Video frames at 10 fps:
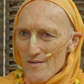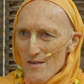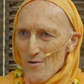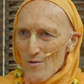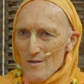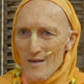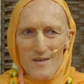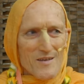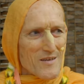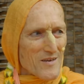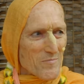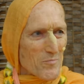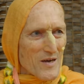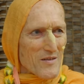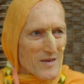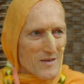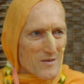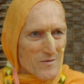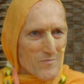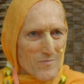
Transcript: they hold that and they buy that.